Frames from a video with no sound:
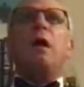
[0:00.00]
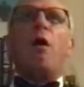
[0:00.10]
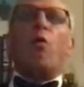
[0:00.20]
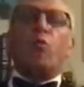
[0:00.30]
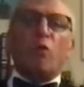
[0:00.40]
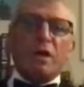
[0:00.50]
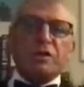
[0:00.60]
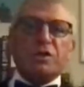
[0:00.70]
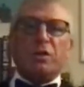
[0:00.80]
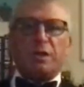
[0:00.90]

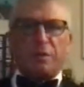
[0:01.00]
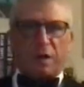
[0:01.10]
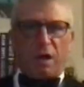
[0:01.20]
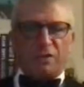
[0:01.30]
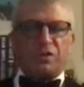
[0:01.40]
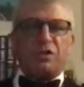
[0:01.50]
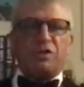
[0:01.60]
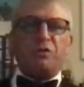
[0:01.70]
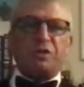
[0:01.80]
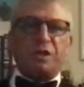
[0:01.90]
originally the
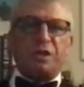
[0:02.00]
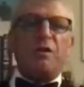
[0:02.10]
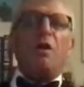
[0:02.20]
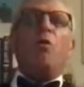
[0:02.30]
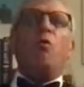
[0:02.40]
Constitution